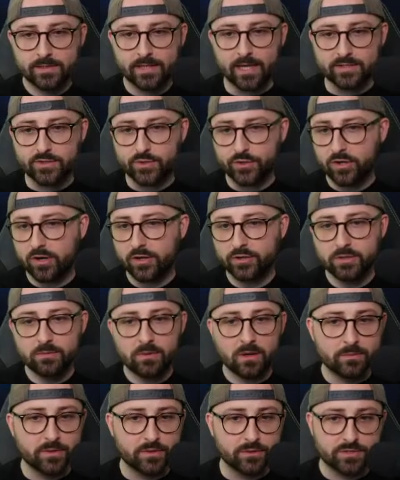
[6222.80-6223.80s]
Yeah, so you can't do
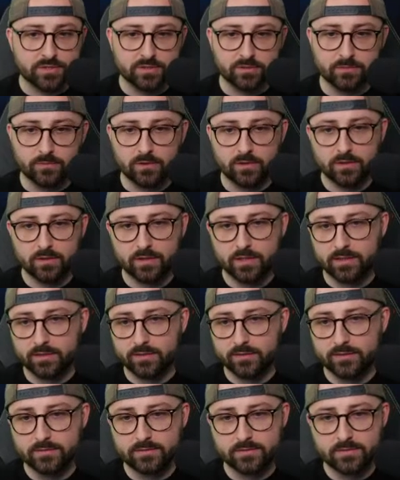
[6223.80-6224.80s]
Marmoush to
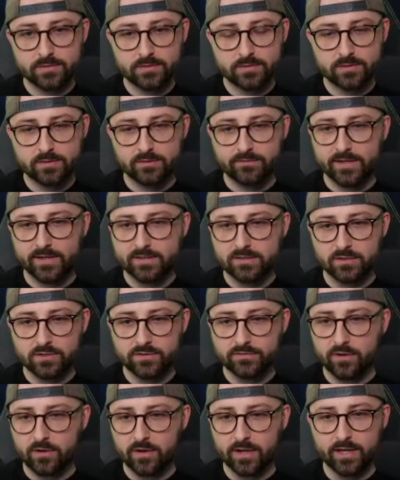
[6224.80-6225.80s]
Watkins. Defense
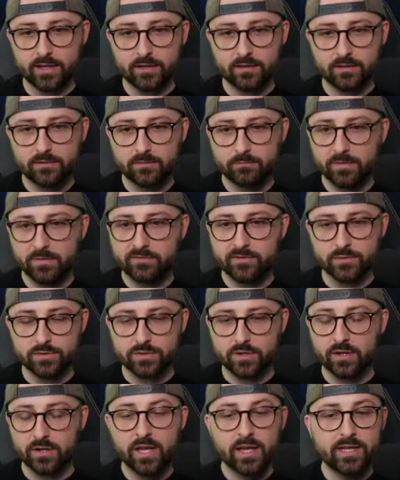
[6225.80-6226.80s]
looks fine.
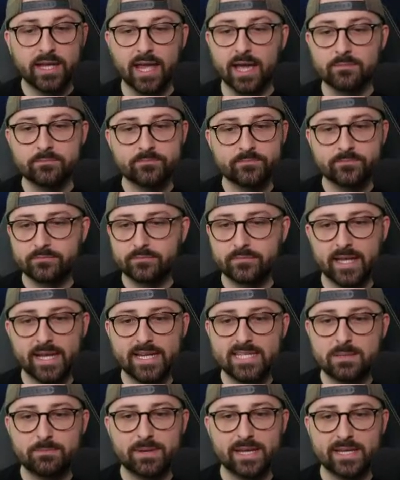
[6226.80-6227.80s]
Midfield's good. Yeah,
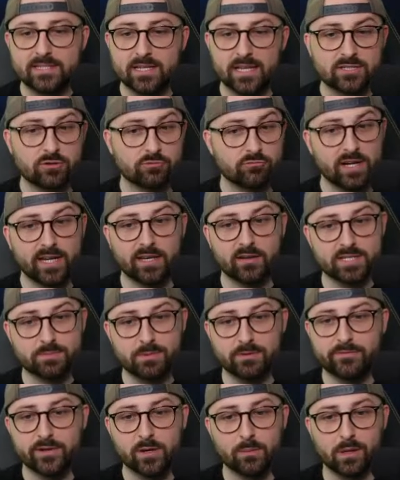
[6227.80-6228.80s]
easy peasy. That's a really
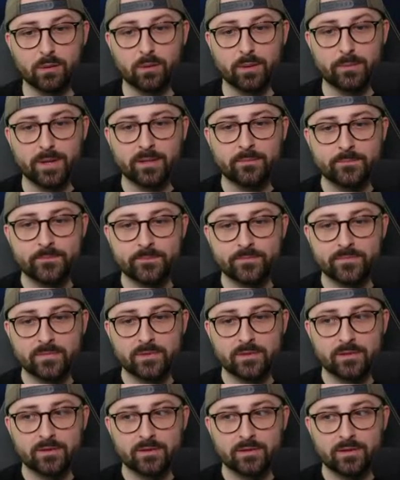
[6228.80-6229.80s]
nice midfield, by the way, mate.
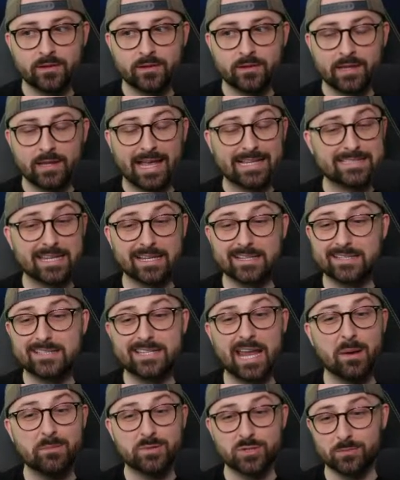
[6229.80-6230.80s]
That's an
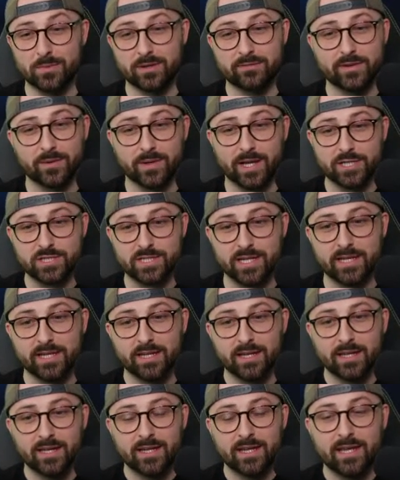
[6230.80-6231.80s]
exceptional midfield,
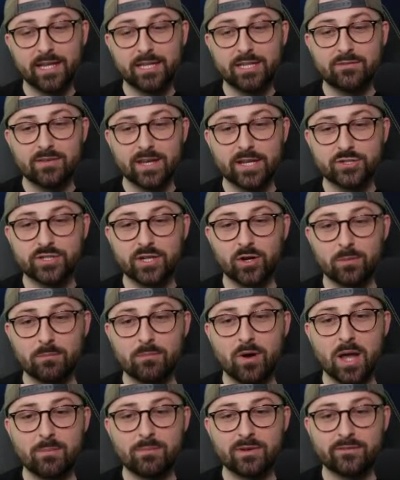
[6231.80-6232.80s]
actually. You've literally
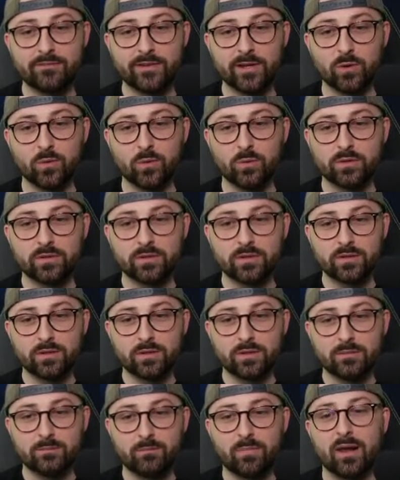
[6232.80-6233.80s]
got my midfield
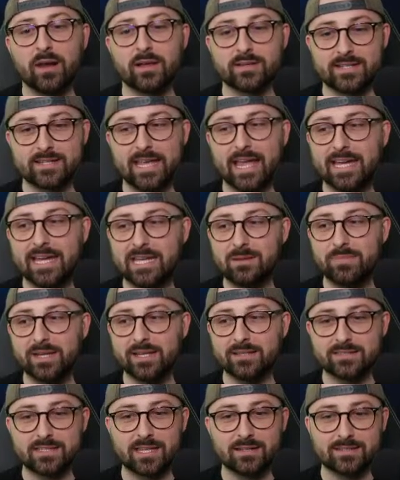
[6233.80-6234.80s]
plus
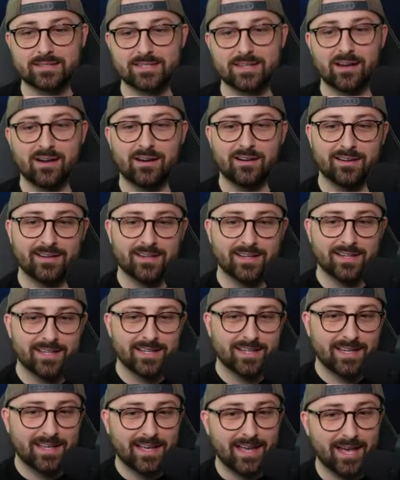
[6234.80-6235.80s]
KDB instead of Sarr.
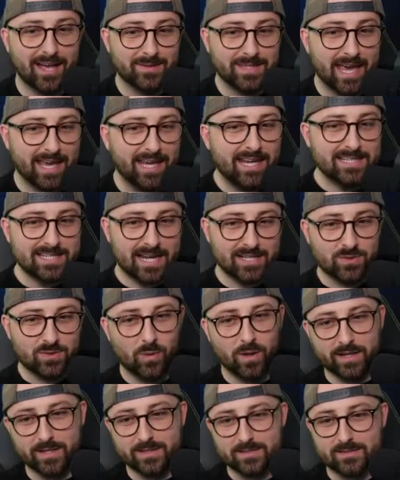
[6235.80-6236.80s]
Yeah, Isak to
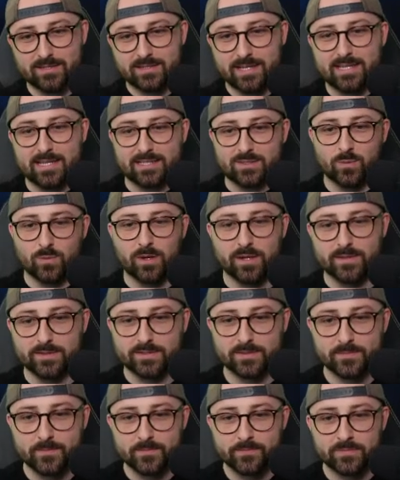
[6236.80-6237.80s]
Watkins. Isak to
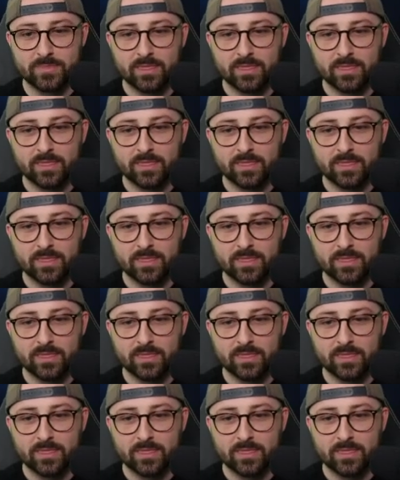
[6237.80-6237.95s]
Watkins.